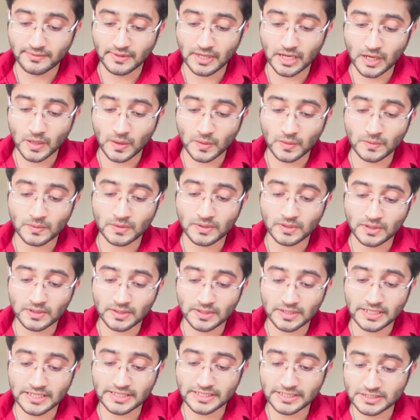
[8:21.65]

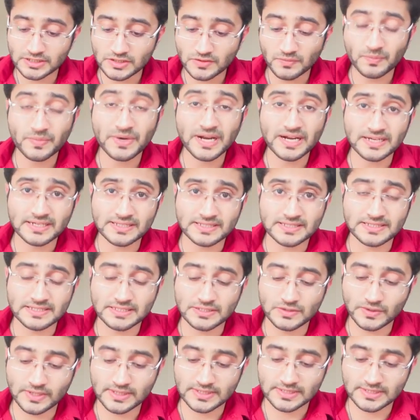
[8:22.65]
Now in case of pregnancy,